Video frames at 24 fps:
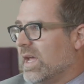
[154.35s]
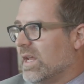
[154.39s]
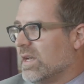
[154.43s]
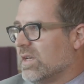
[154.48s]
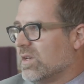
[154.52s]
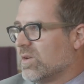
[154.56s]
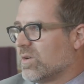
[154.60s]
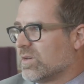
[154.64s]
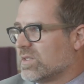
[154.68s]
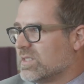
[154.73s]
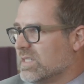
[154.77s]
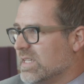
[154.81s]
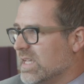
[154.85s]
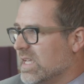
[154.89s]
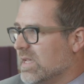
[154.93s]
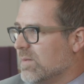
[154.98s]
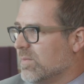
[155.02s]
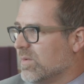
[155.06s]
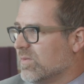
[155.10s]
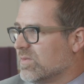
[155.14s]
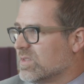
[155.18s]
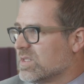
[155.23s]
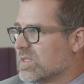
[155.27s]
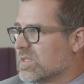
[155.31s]
and your
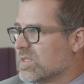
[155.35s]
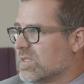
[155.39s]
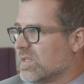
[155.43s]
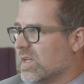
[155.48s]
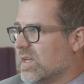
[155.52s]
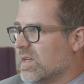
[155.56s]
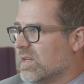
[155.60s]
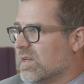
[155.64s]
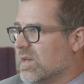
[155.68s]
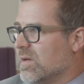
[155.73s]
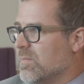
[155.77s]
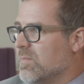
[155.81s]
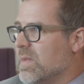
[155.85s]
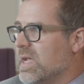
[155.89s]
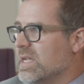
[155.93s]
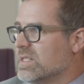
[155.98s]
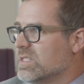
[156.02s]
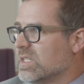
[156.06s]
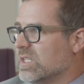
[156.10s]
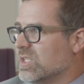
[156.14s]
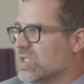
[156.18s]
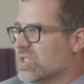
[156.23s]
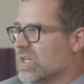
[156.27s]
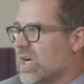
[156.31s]
team have just done an
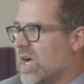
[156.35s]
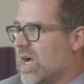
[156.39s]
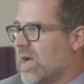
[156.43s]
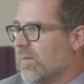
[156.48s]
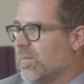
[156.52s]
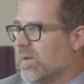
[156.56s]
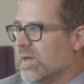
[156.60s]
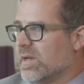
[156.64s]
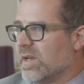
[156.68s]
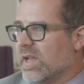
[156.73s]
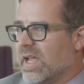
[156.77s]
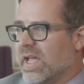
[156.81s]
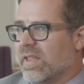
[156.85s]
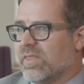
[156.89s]
amazing job, and,